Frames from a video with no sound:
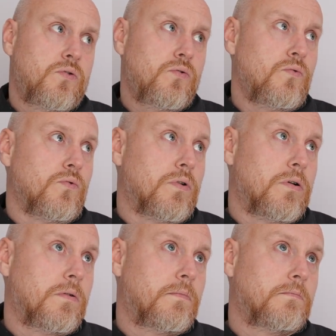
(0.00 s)

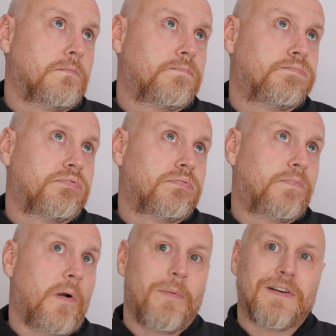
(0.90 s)

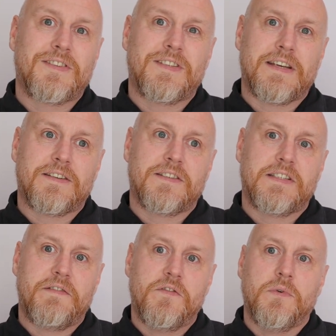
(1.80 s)
probably about
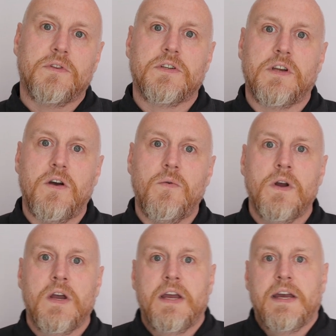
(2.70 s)
6-7 months ago.
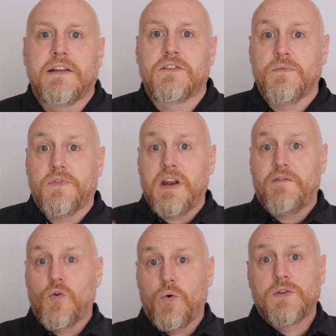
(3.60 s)
It's something
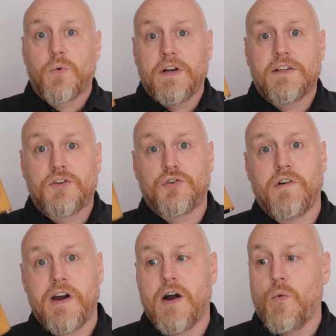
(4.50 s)
I've always wanted to
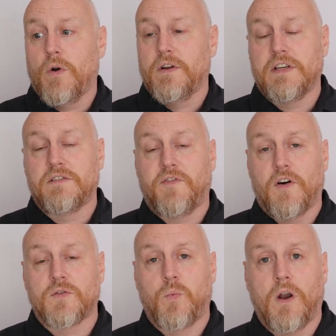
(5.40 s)
try out, one of these
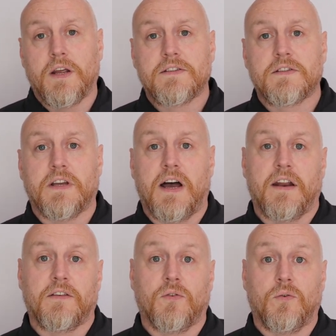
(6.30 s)
Focx wallets,
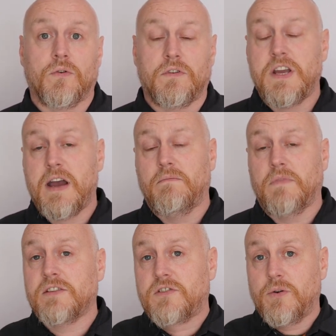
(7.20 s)
and I thought, yeah,
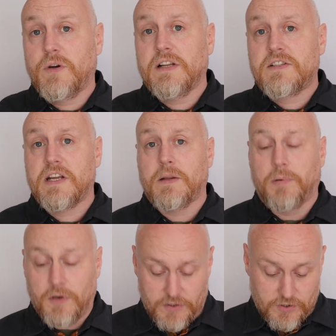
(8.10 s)
let's do it, let's take the
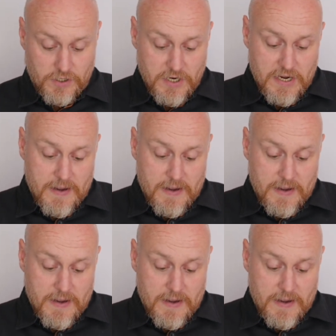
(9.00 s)
plunge.